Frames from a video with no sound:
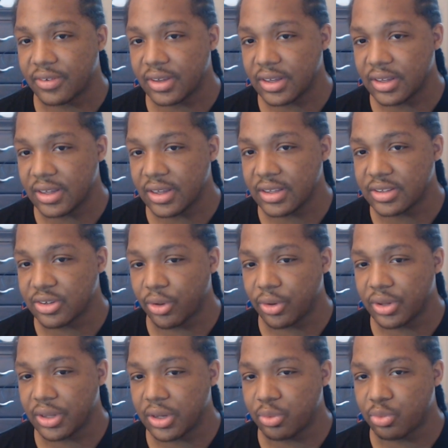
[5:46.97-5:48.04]
its
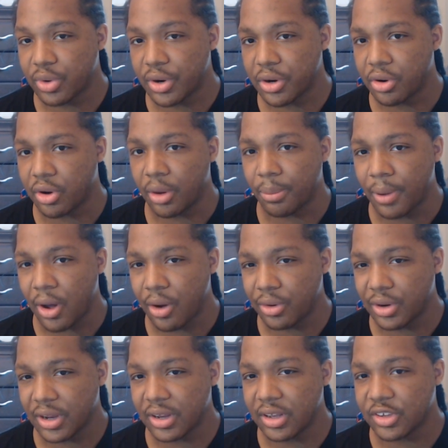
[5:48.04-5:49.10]
only real opponent
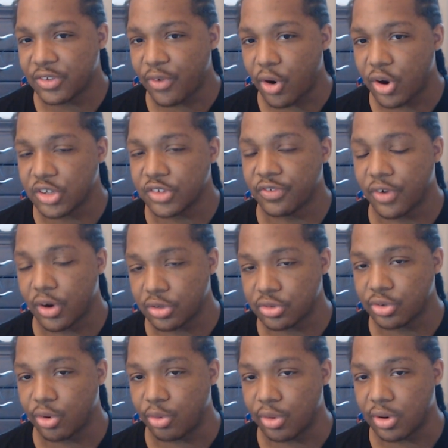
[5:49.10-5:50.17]
as far as virtual
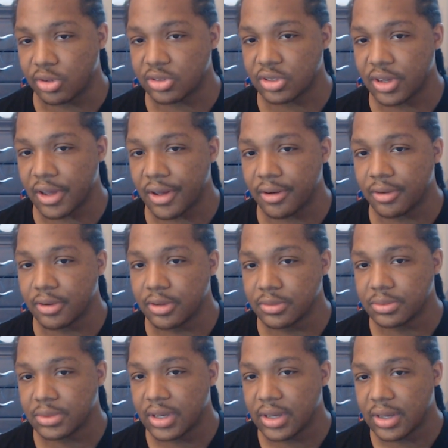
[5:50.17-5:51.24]
worlds go,
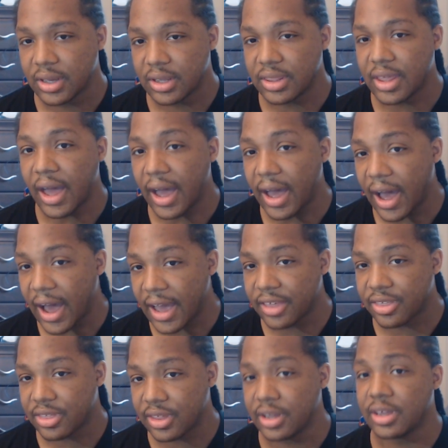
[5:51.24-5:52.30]
that I
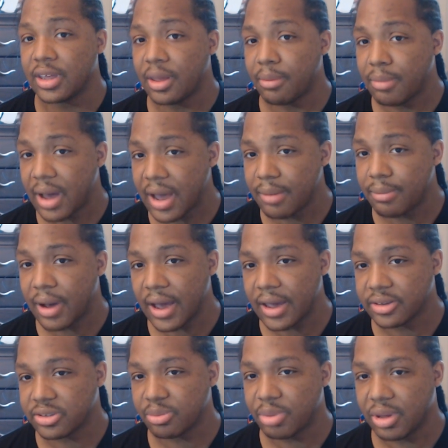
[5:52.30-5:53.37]
think, in my biased
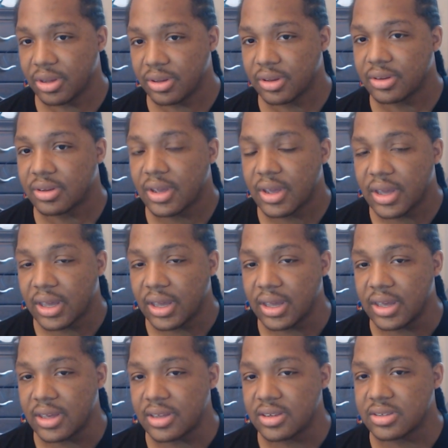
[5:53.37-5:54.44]
opinion,
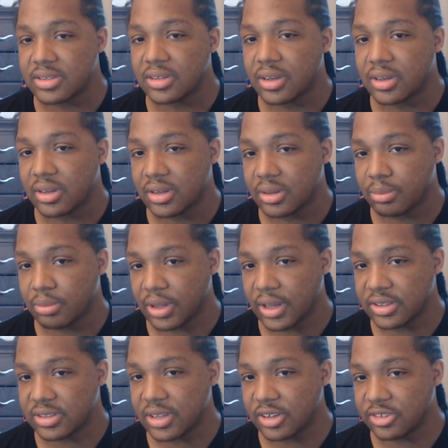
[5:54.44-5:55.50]
is
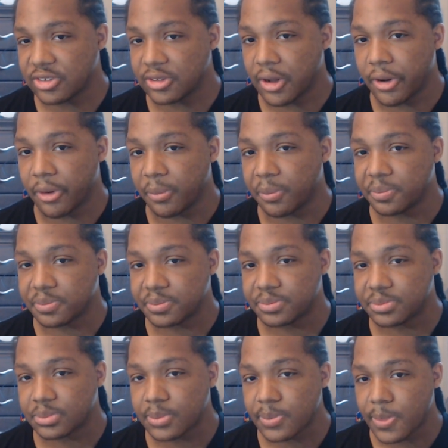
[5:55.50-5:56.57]
PlayStation Home.
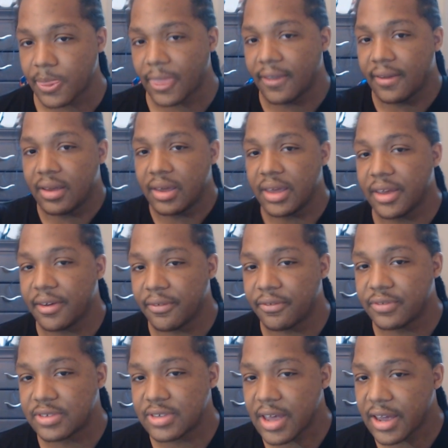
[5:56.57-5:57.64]
If
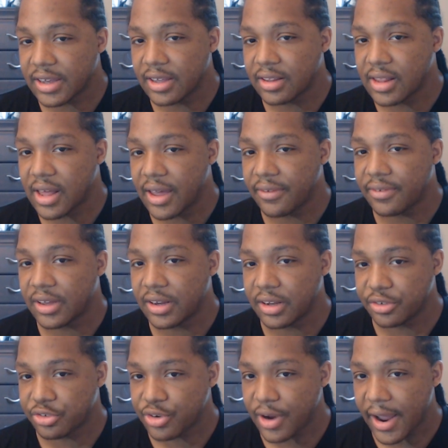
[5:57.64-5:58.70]
Second Life can
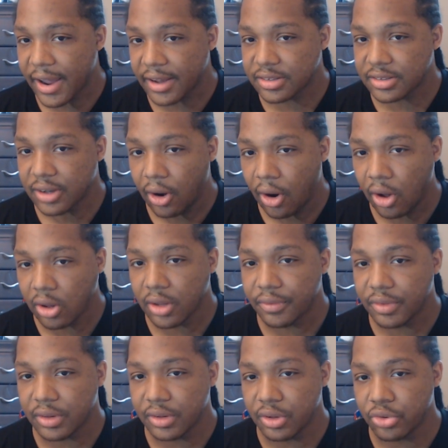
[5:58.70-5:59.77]
attract all of the
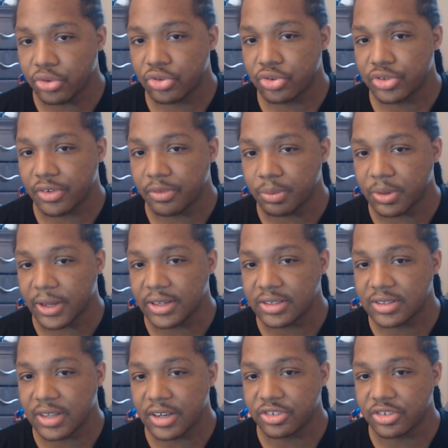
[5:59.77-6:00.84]
users of
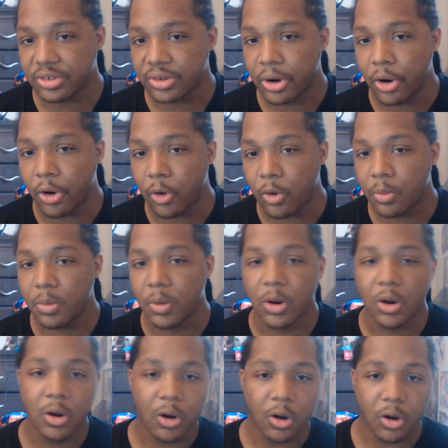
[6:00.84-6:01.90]
PlayStation Home
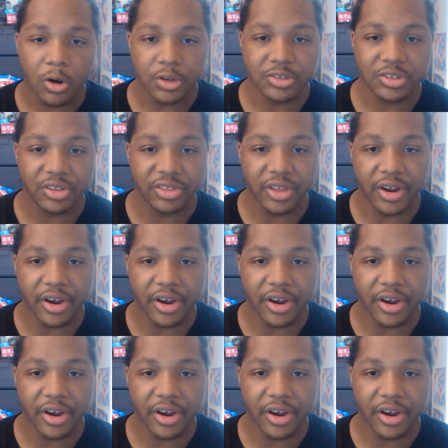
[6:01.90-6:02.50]
onto their